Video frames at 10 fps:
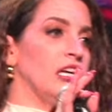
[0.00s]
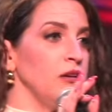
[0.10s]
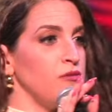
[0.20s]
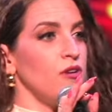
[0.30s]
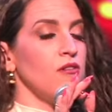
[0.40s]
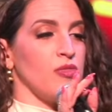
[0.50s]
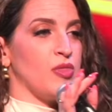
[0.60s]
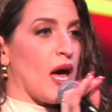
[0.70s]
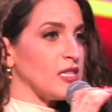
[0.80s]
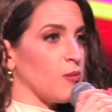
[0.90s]
evil,
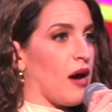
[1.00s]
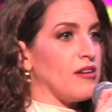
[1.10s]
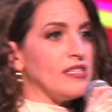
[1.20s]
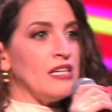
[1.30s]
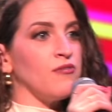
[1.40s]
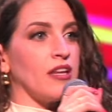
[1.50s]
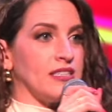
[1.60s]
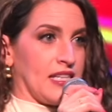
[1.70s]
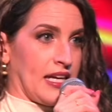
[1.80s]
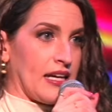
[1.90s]
that's about as evil
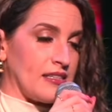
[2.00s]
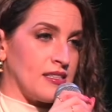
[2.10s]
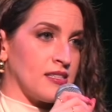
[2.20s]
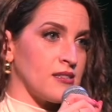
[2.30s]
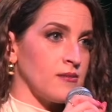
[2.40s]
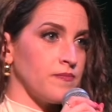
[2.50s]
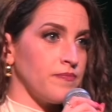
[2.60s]
as it gets.